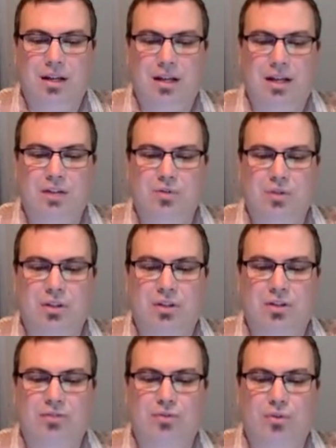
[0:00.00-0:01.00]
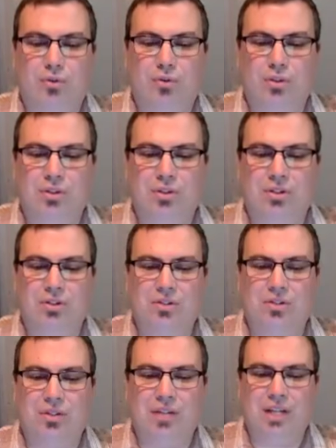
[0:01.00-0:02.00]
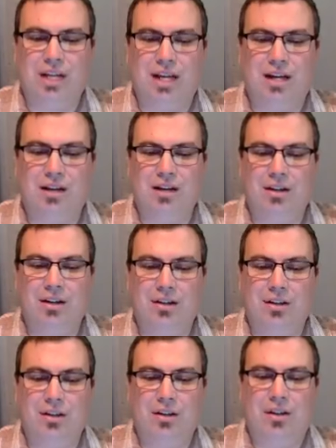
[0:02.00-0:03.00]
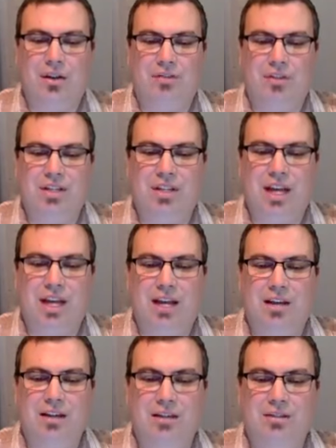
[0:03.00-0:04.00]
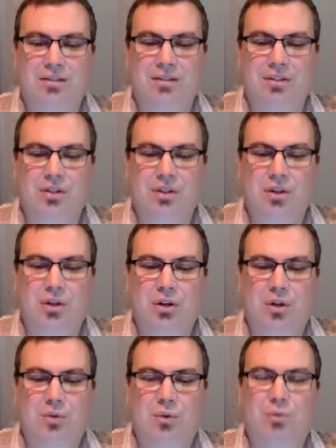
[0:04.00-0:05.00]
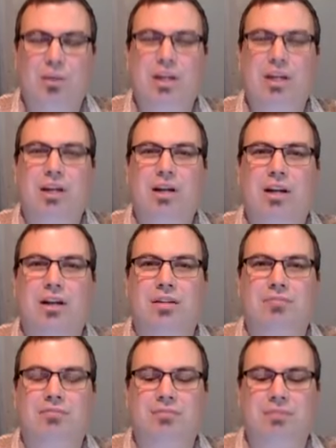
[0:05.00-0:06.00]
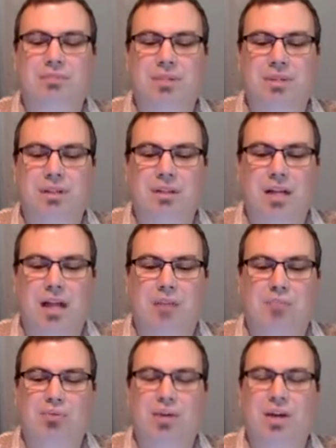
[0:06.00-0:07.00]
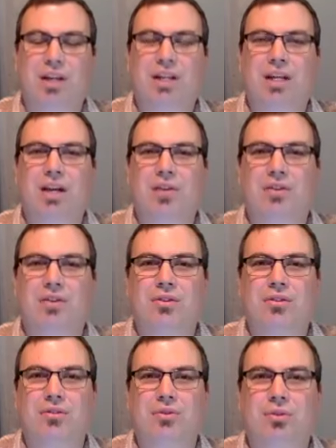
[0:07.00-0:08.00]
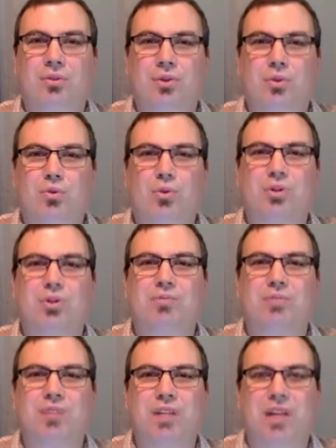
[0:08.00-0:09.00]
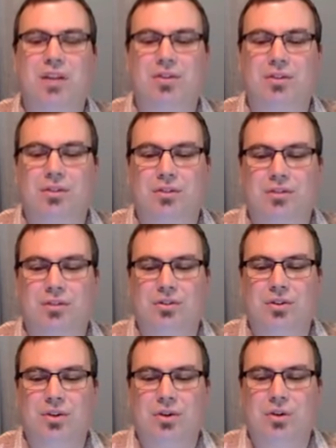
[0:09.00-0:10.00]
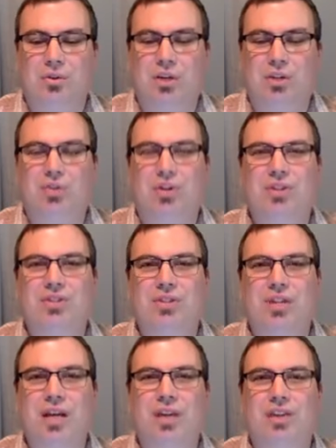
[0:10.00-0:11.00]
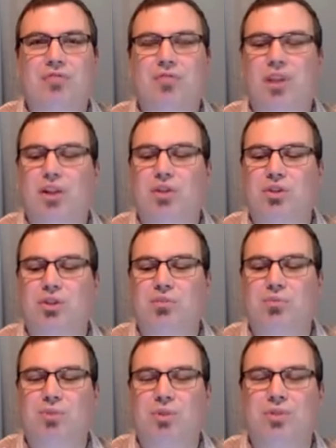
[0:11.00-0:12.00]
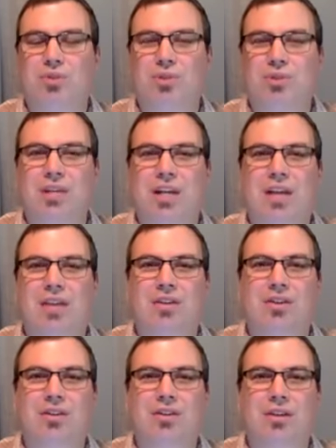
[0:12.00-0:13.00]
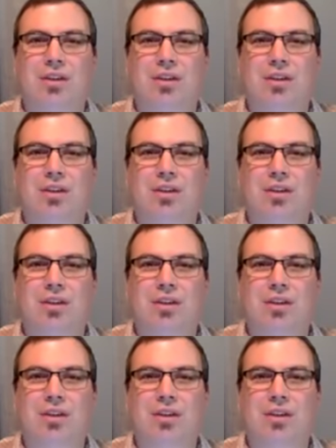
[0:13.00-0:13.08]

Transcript: as we look forward to today, of the day when we can come and pray together, worship together, rejoice together, fellowship together,